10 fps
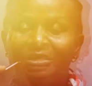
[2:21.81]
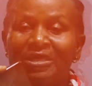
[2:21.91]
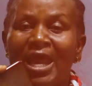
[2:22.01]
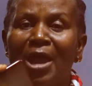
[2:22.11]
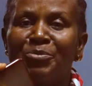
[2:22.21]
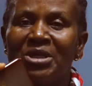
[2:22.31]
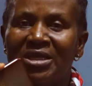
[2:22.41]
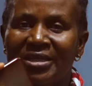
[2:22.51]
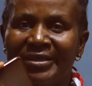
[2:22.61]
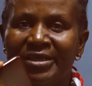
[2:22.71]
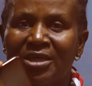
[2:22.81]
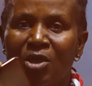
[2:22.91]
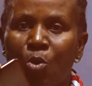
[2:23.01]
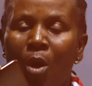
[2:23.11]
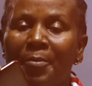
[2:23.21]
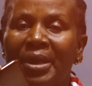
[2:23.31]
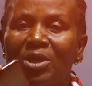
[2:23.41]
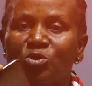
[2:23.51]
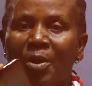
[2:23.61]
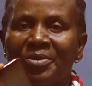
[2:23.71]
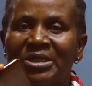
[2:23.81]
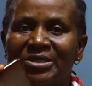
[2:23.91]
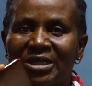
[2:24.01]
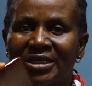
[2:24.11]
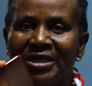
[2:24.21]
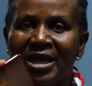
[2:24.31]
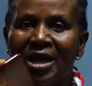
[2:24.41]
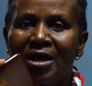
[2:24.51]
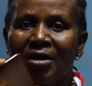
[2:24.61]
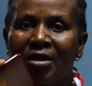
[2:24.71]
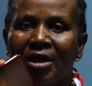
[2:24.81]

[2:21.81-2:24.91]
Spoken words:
Ninaamini kwamba Yesu amenitendea.